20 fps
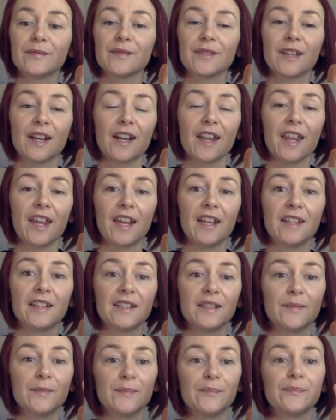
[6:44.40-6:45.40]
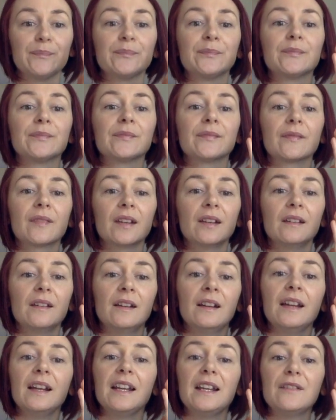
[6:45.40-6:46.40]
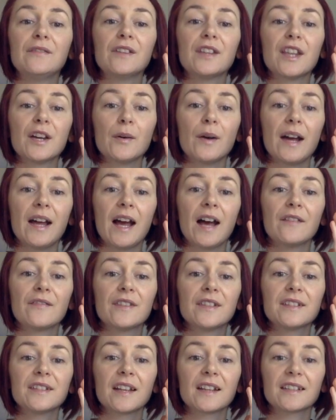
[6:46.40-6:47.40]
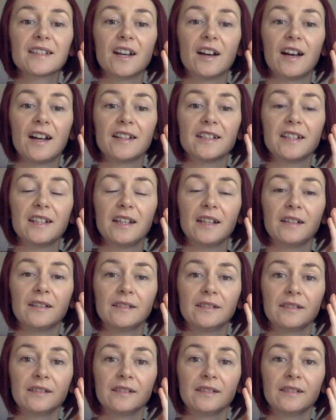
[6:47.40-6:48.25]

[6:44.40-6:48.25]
Side of the hand. Even though I have this anxiety,